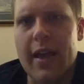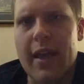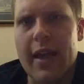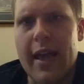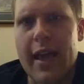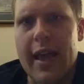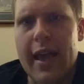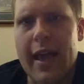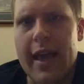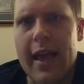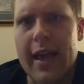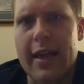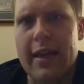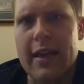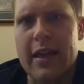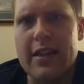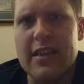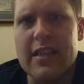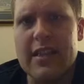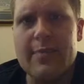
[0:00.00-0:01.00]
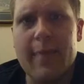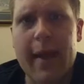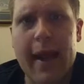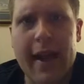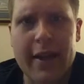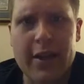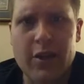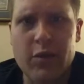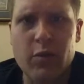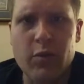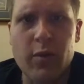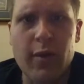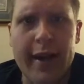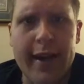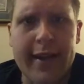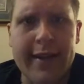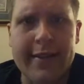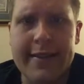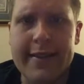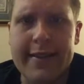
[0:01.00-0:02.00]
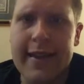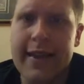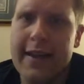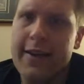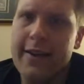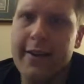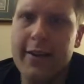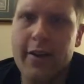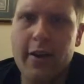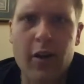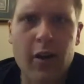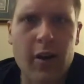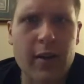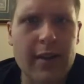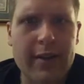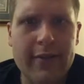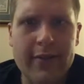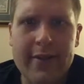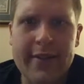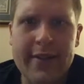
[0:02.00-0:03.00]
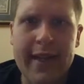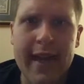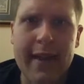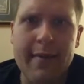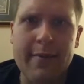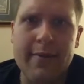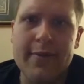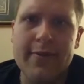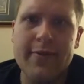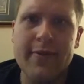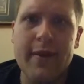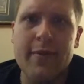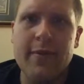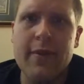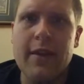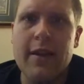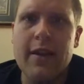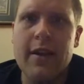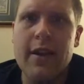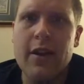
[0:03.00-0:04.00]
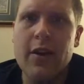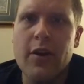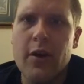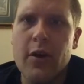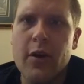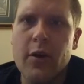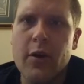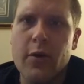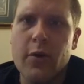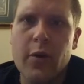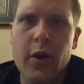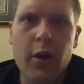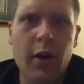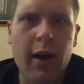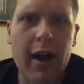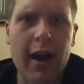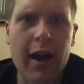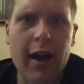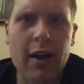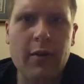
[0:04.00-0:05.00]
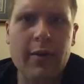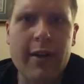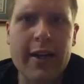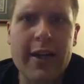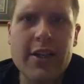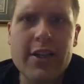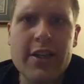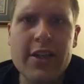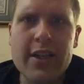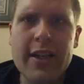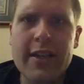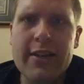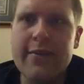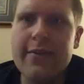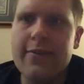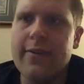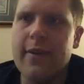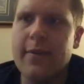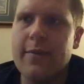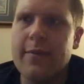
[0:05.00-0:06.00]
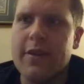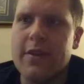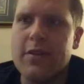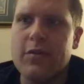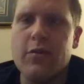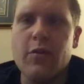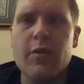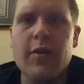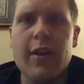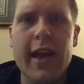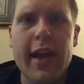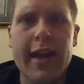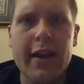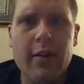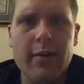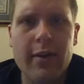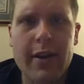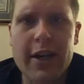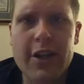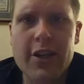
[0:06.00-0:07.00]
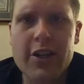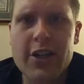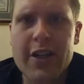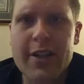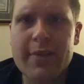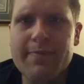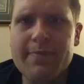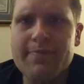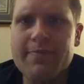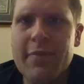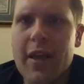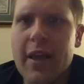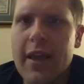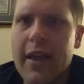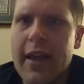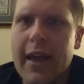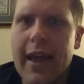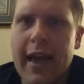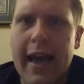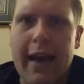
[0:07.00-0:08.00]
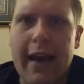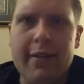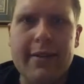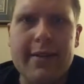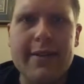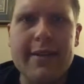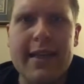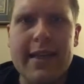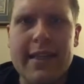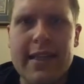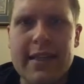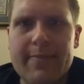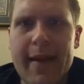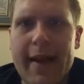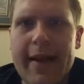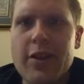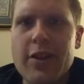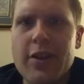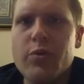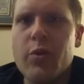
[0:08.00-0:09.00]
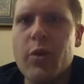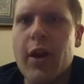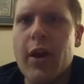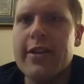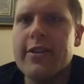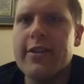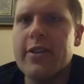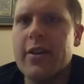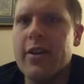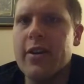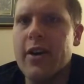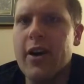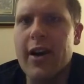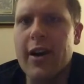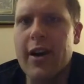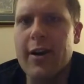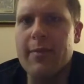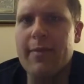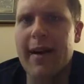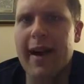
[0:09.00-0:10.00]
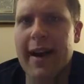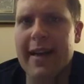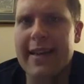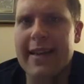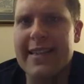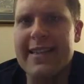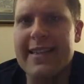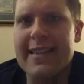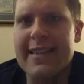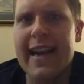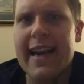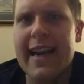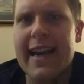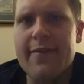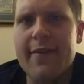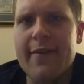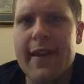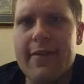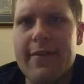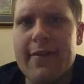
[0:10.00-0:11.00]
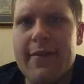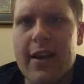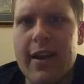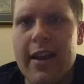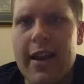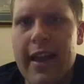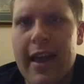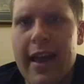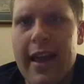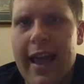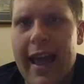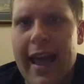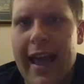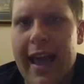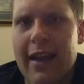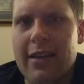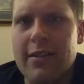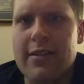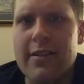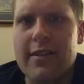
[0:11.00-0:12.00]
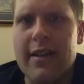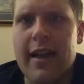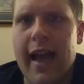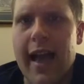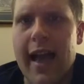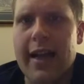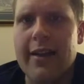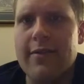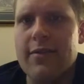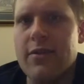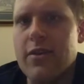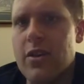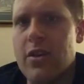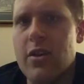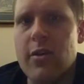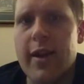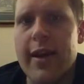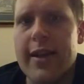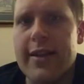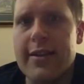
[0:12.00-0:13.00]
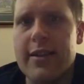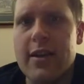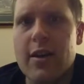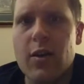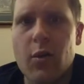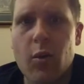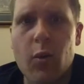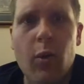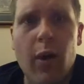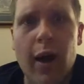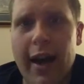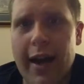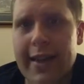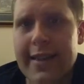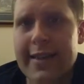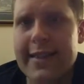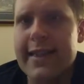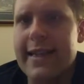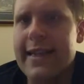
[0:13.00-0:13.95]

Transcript: and Spanish wines, all different types, from the Rioja region, from this Rudea region. I would say Spanish wines are my second favorite outside of the U.S. wines.